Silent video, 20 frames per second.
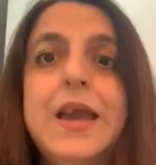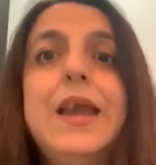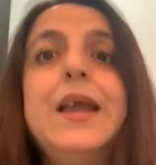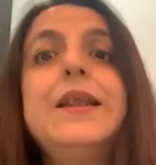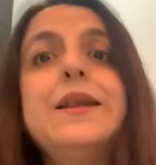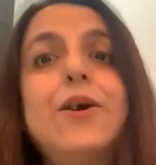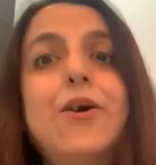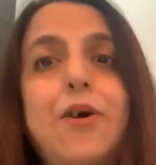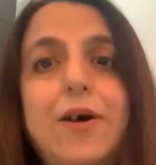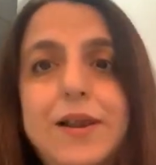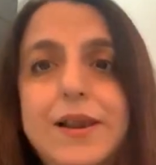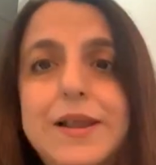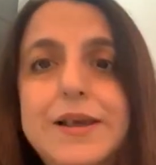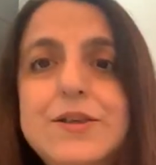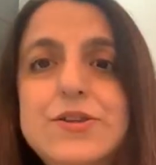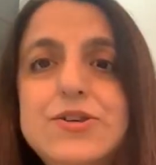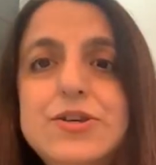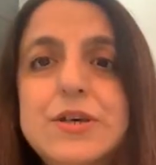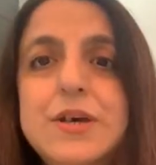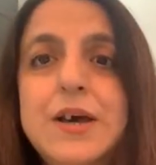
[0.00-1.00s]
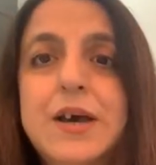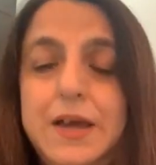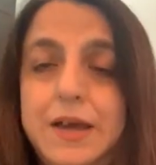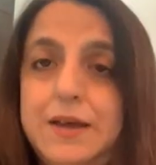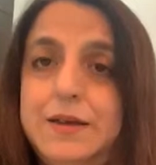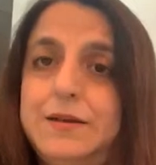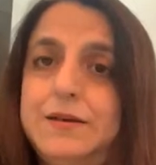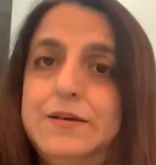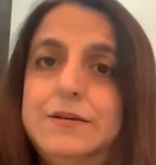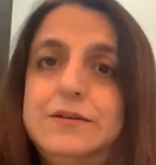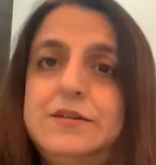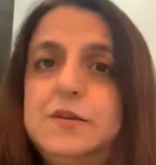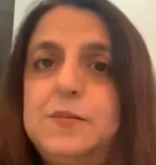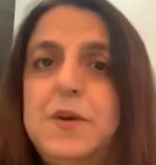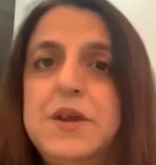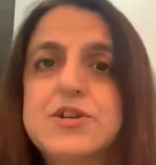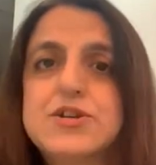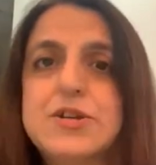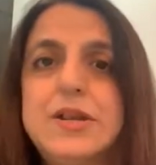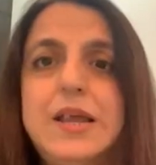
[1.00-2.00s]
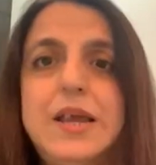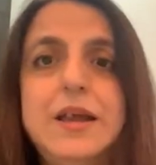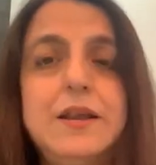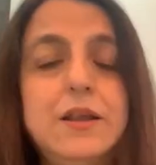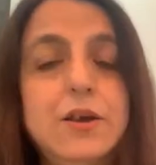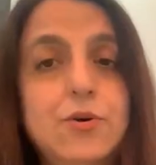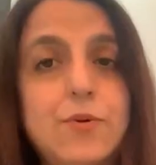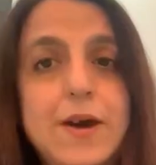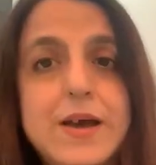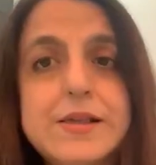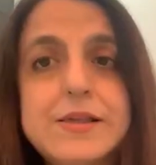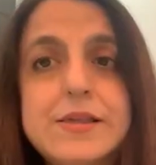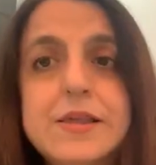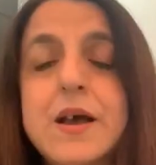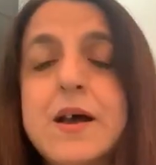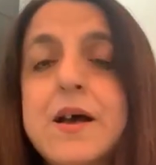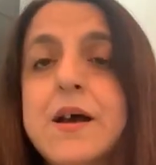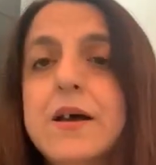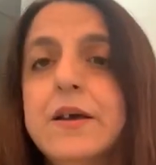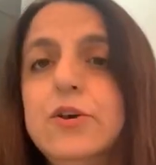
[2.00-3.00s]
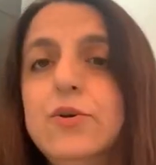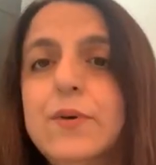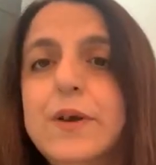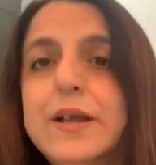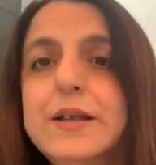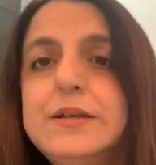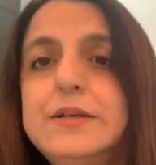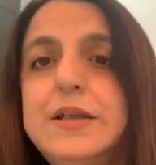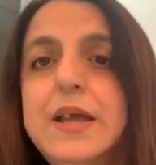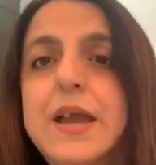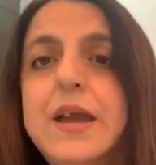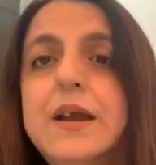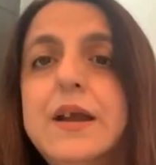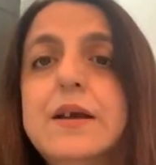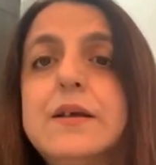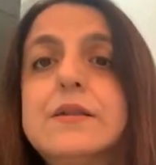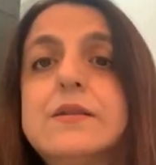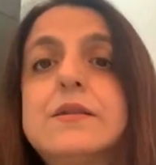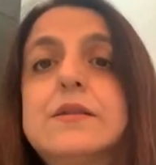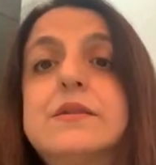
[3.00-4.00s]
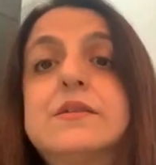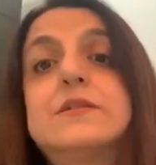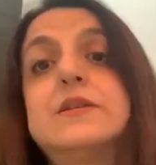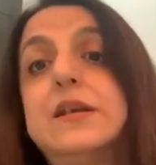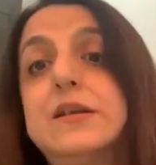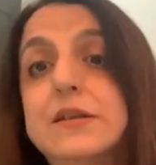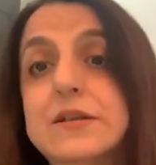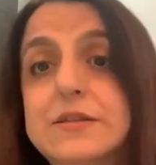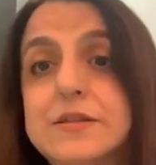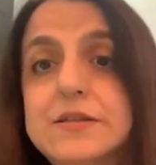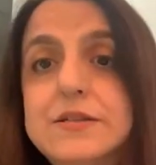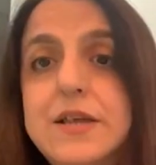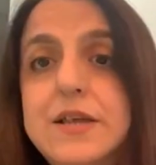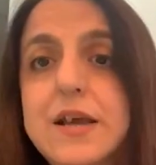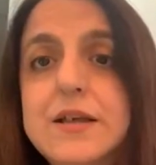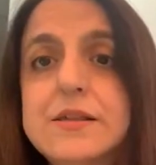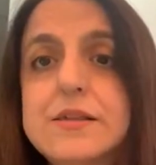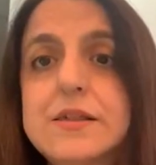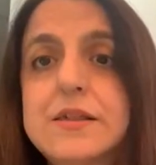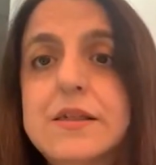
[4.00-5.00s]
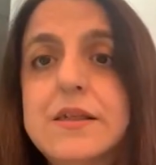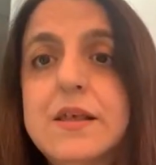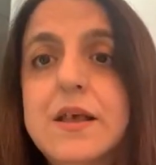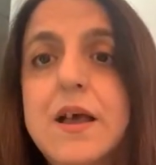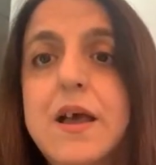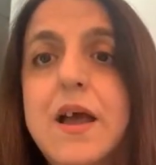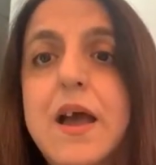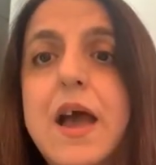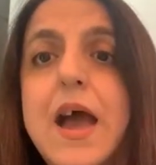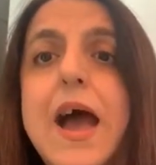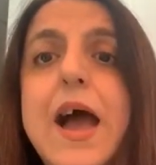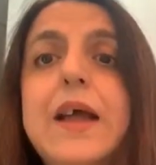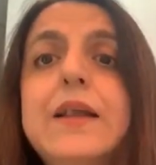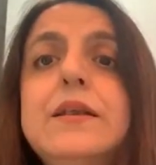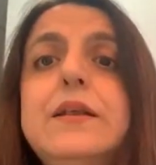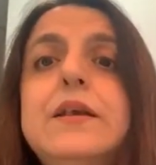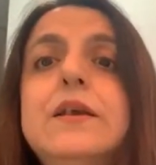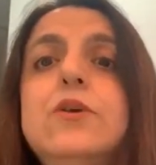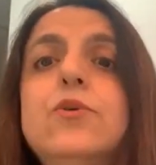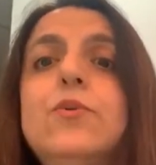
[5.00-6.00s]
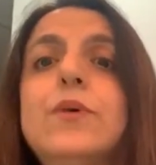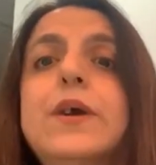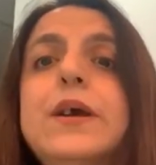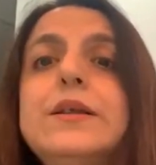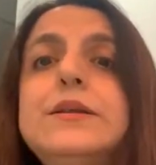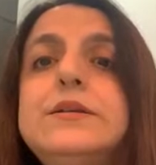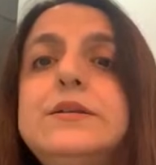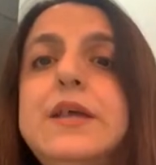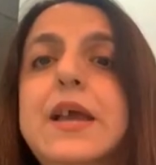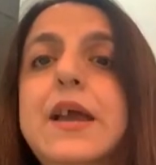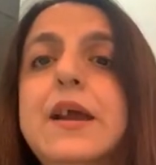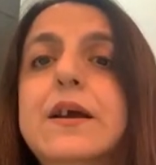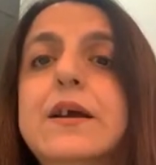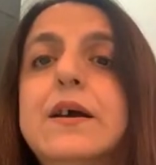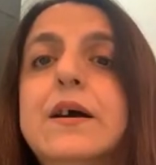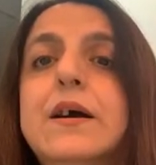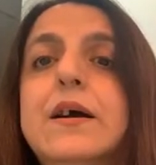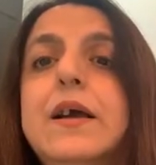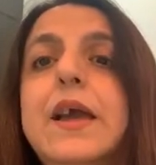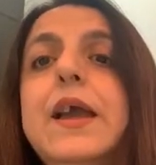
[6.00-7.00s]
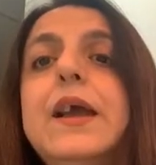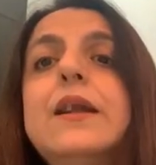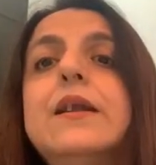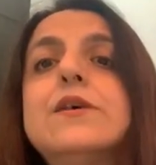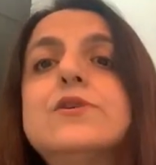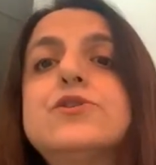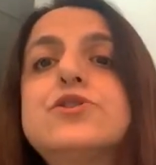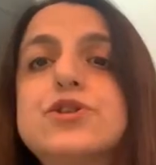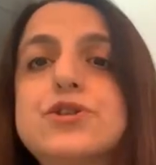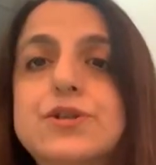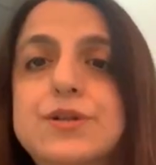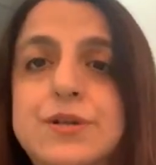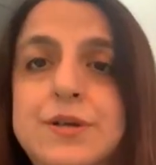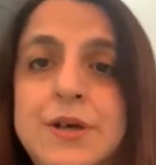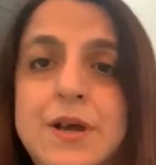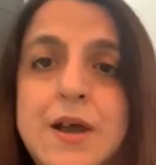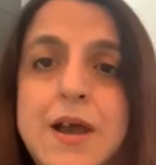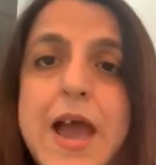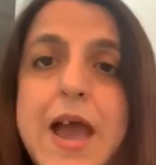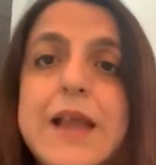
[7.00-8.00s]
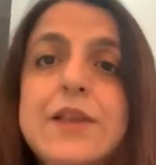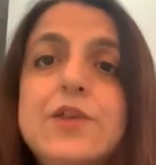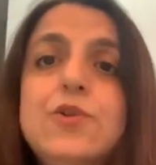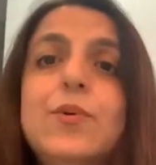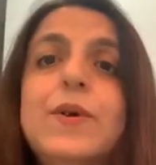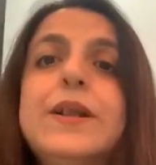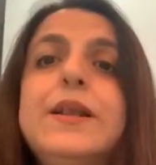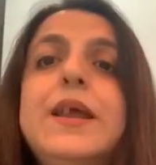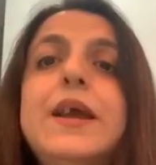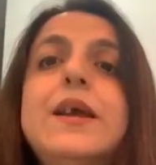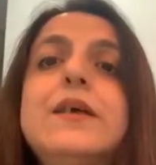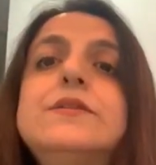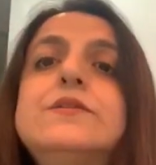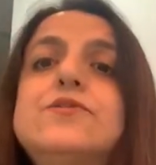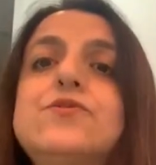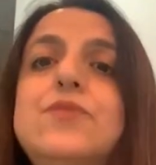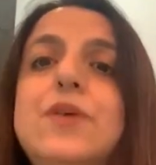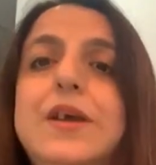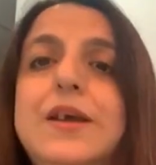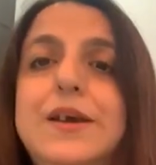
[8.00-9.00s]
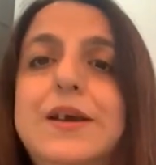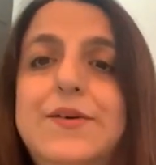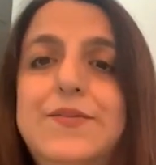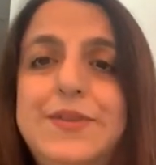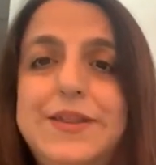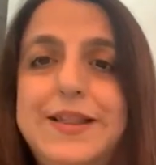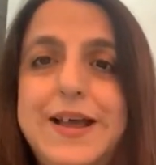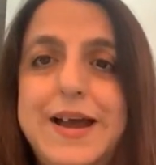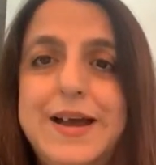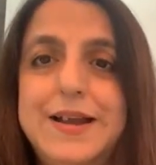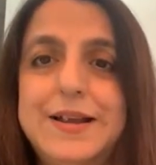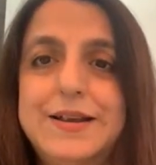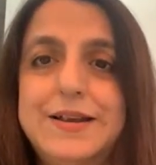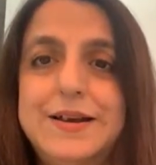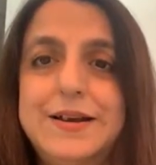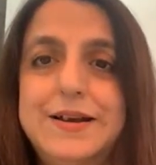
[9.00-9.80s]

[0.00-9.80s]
In college, especially in US, you can take statistics and you can take English and you can take history with that.